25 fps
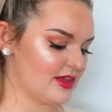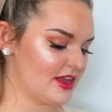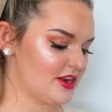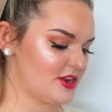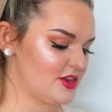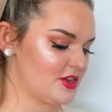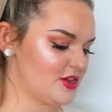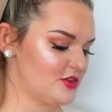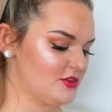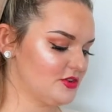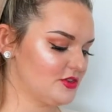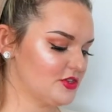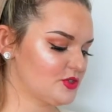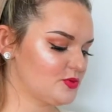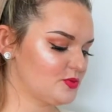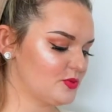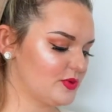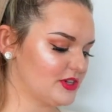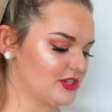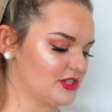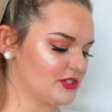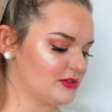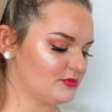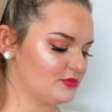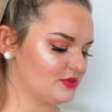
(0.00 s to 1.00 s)
And you just
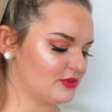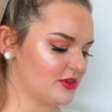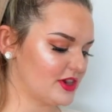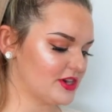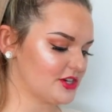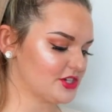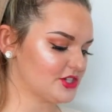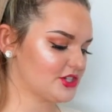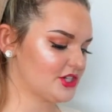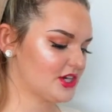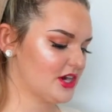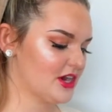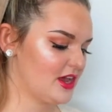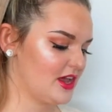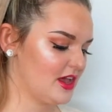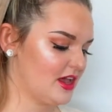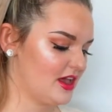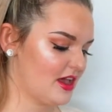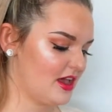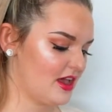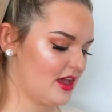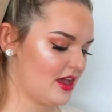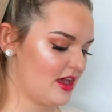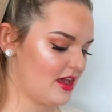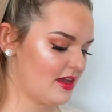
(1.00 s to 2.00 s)
want to brush
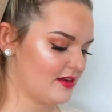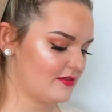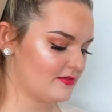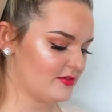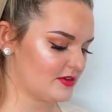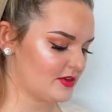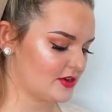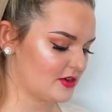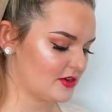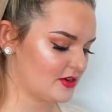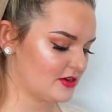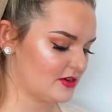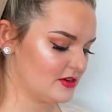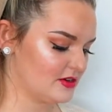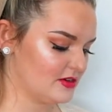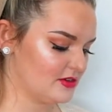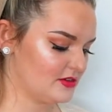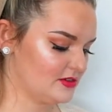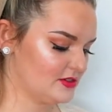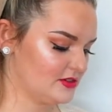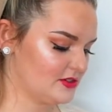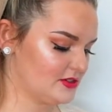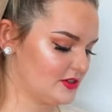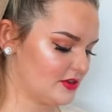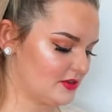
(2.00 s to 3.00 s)
ever
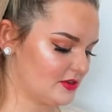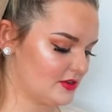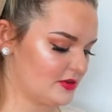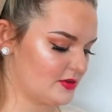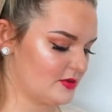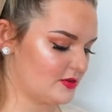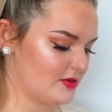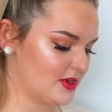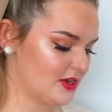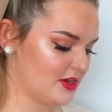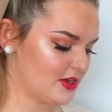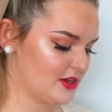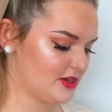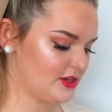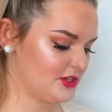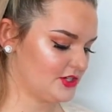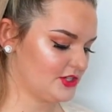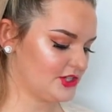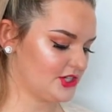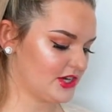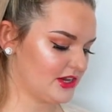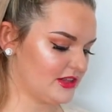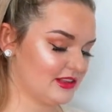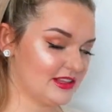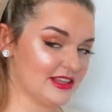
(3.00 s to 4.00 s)
so
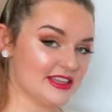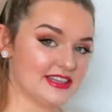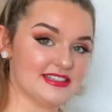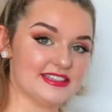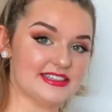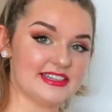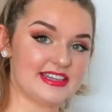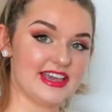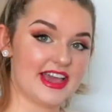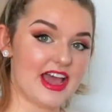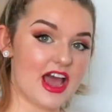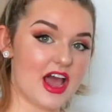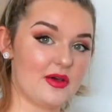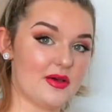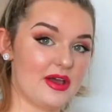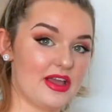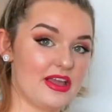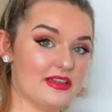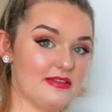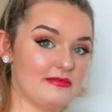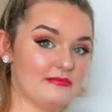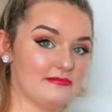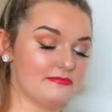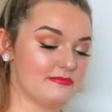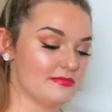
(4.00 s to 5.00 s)
gently. See how I
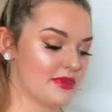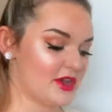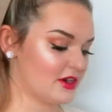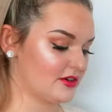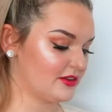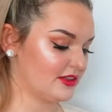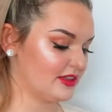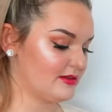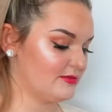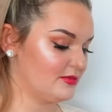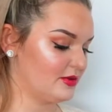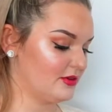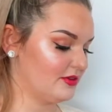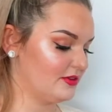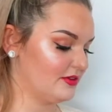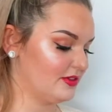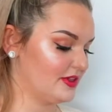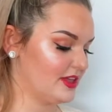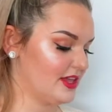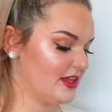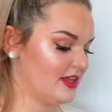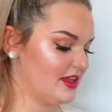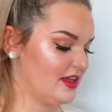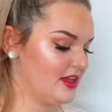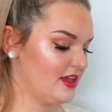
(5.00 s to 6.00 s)
am barely
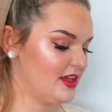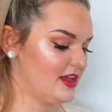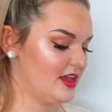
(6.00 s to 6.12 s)
pulling?